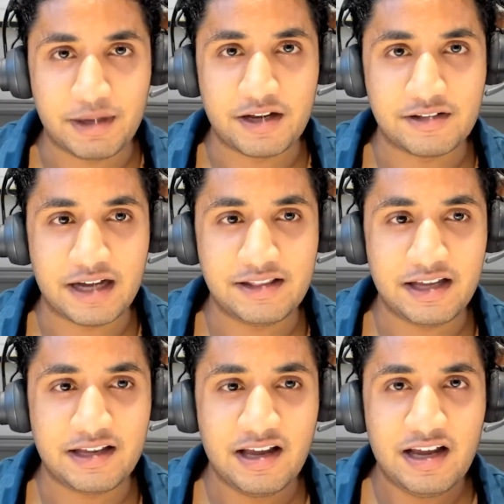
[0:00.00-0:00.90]
Because I
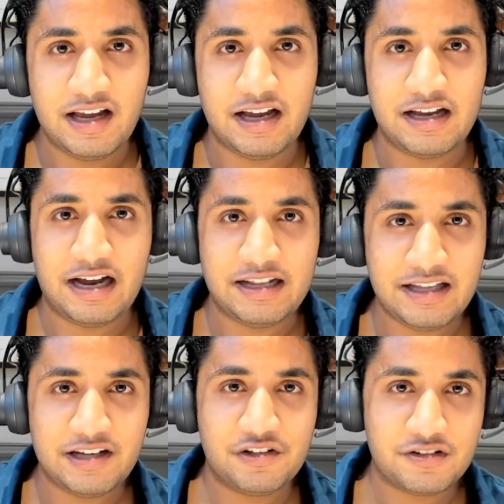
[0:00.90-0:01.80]
think
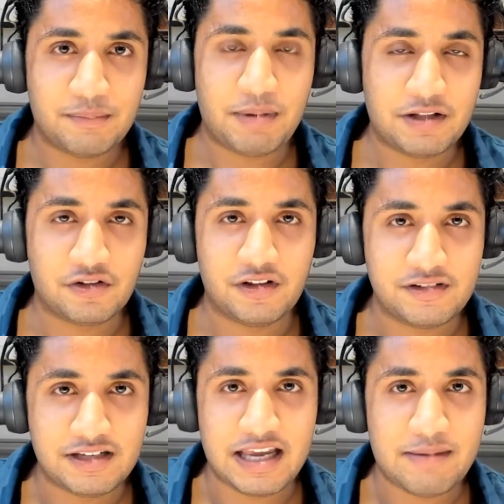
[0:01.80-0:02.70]
it just depends on
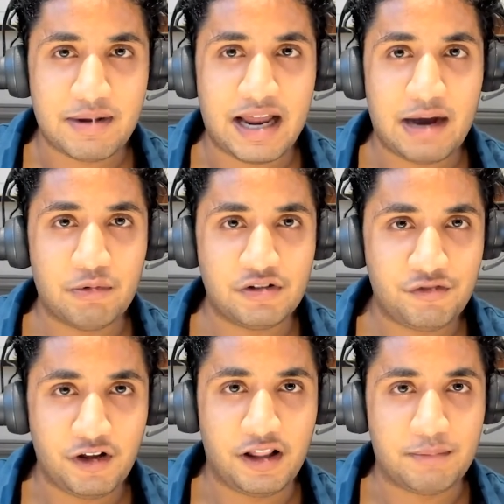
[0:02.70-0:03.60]
the team and how he's
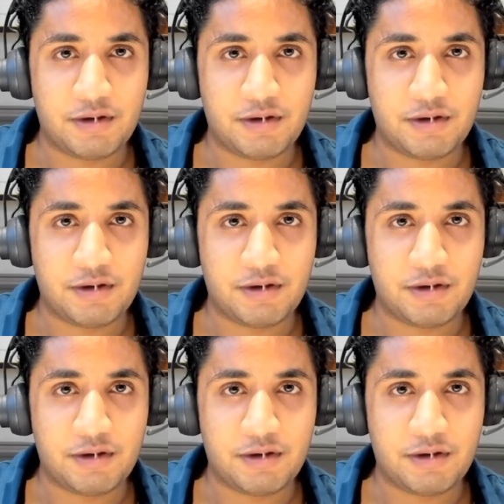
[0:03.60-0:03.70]
feeling.